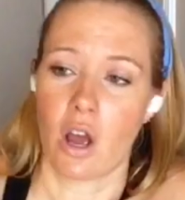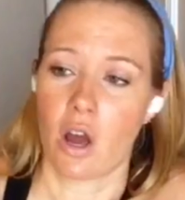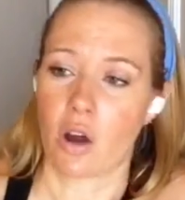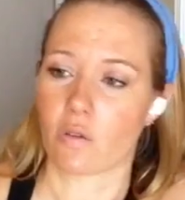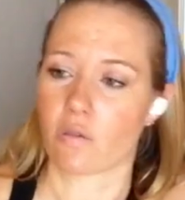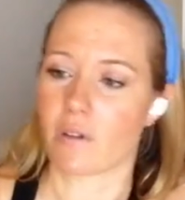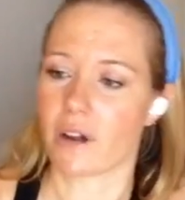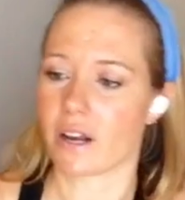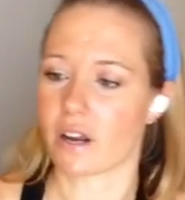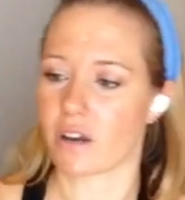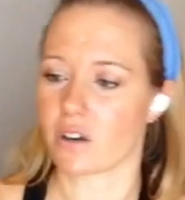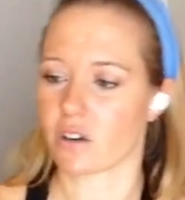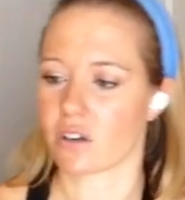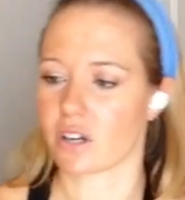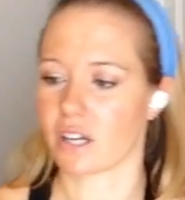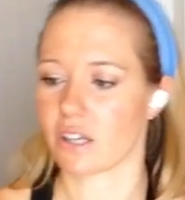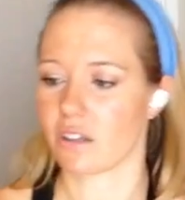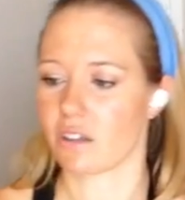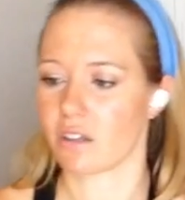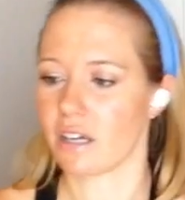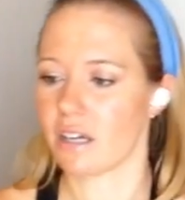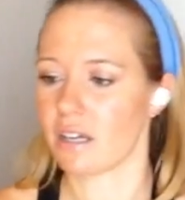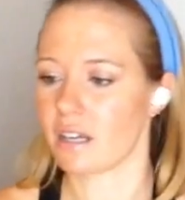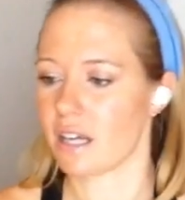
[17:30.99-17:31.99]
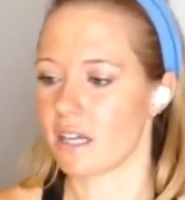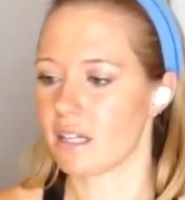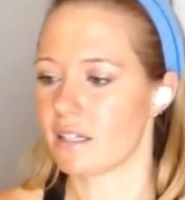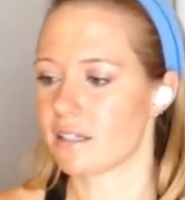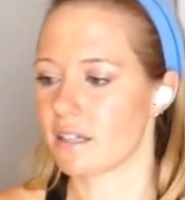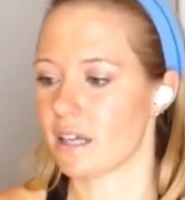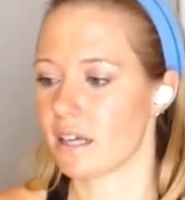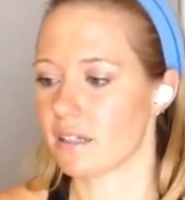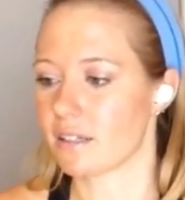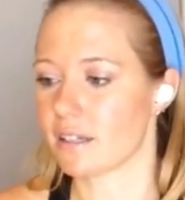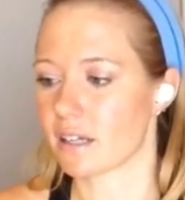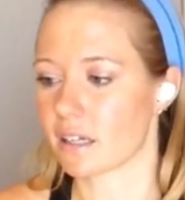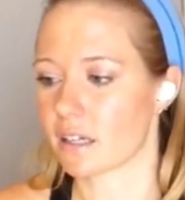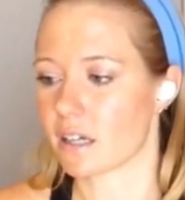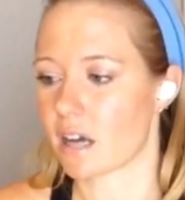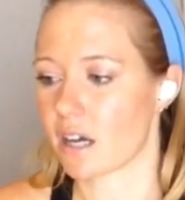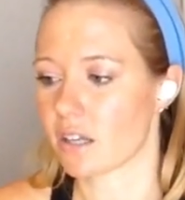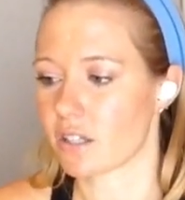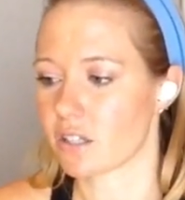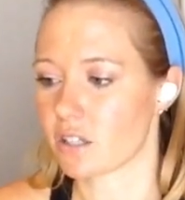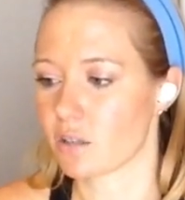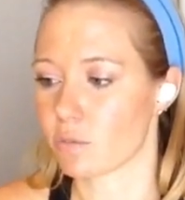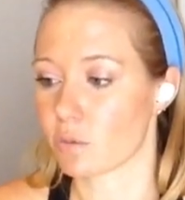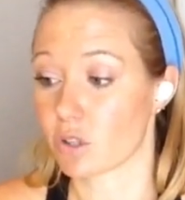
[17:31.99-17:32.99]
Right underneath it, it says
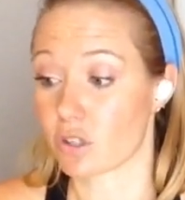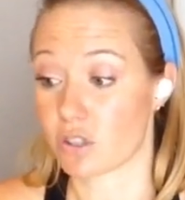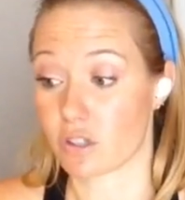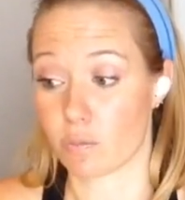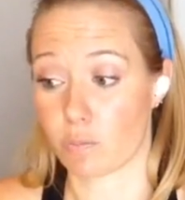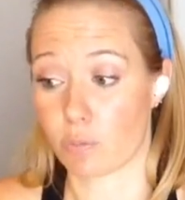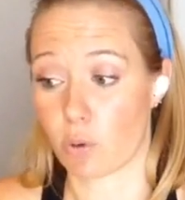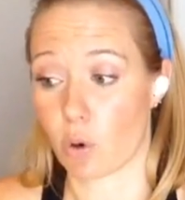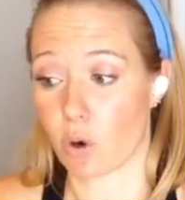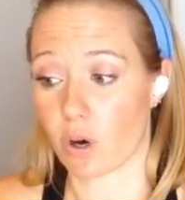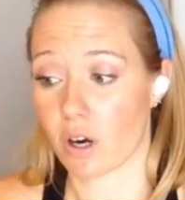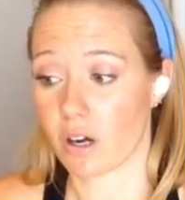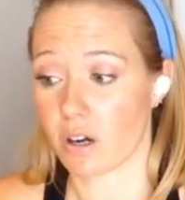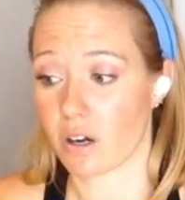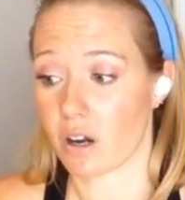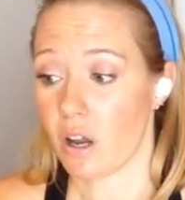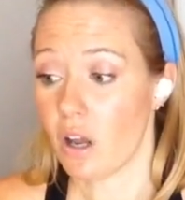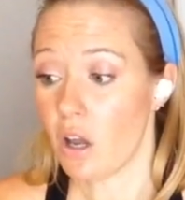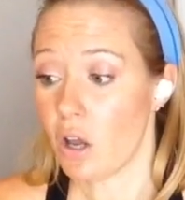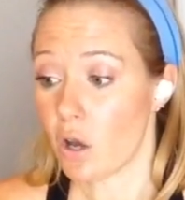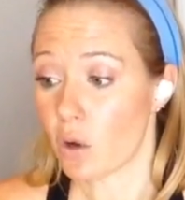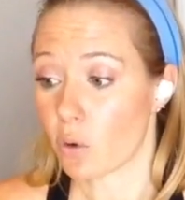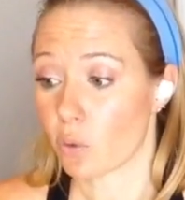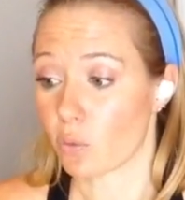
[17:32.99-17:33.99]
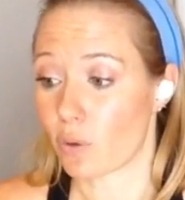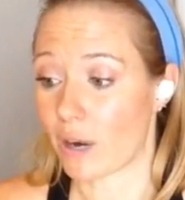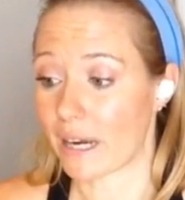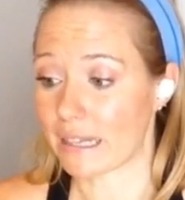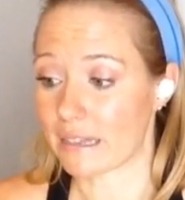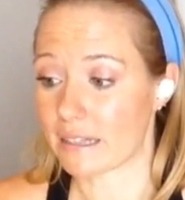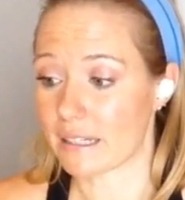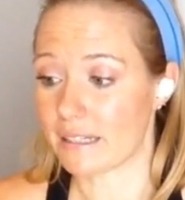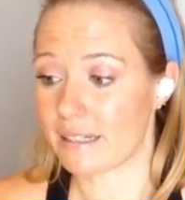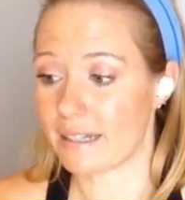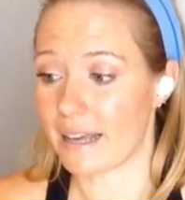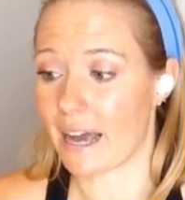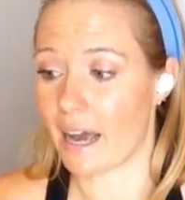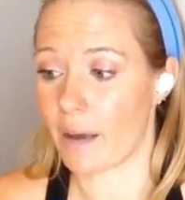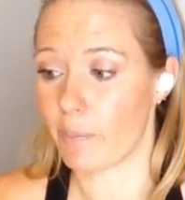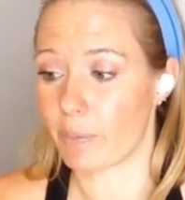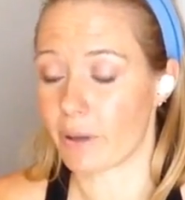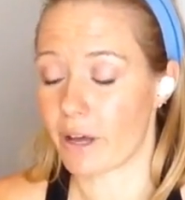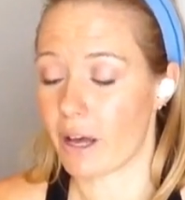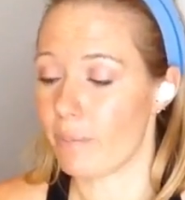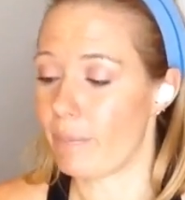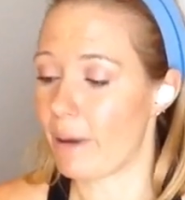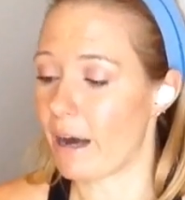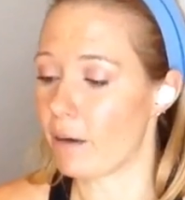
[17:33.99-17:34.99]
customer support, rate this app,
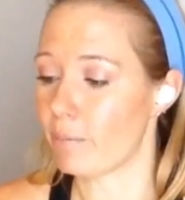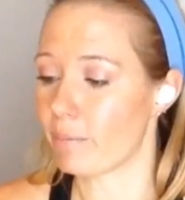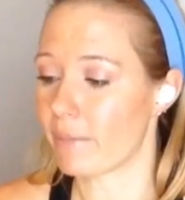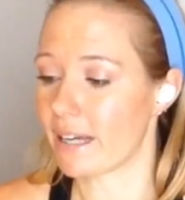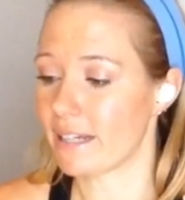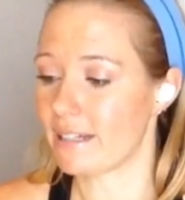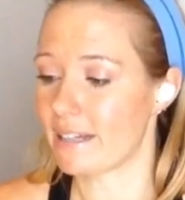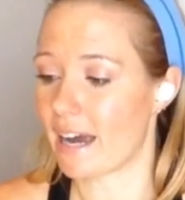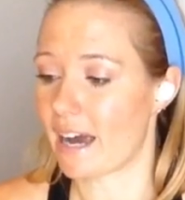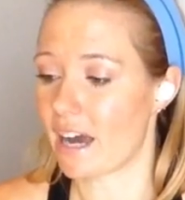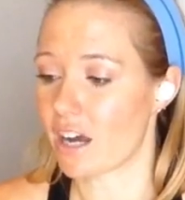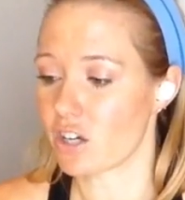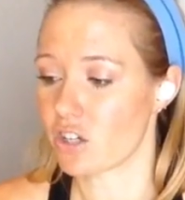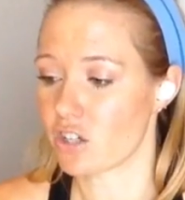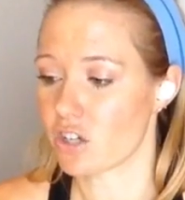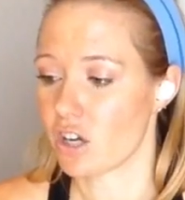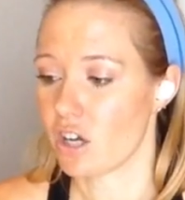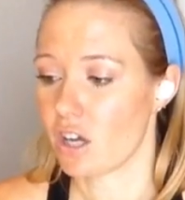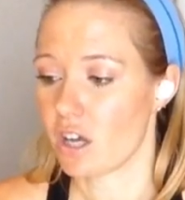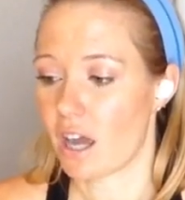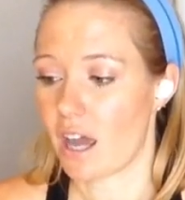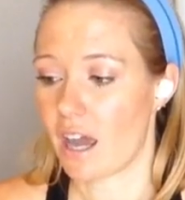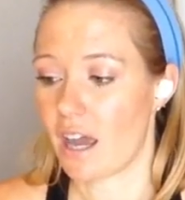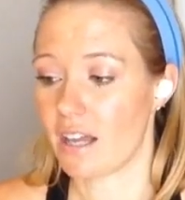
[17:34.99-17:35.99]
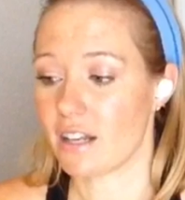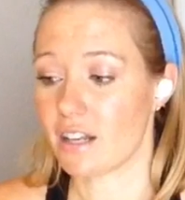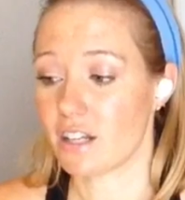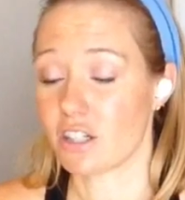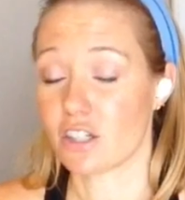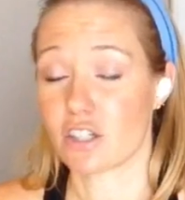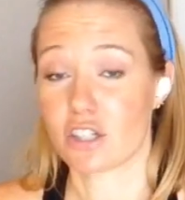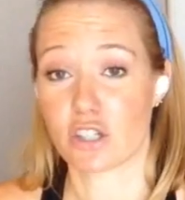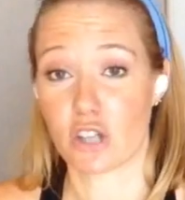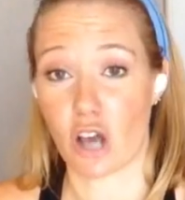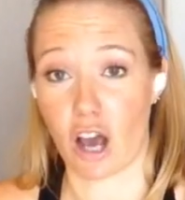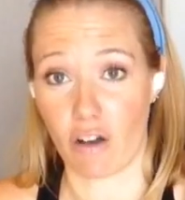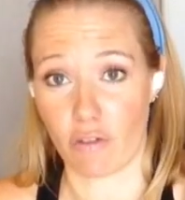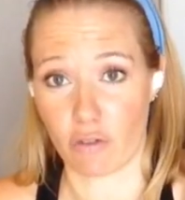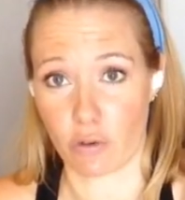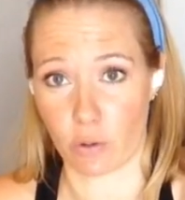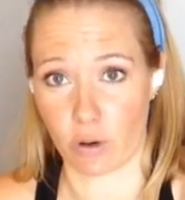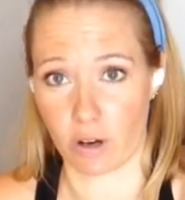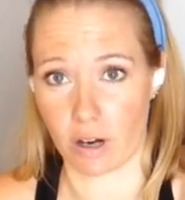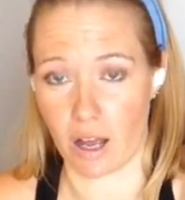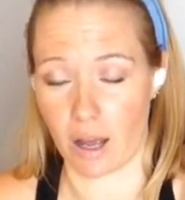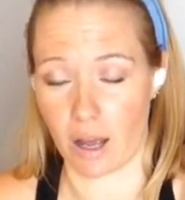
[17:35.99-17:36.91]
about my dash, and software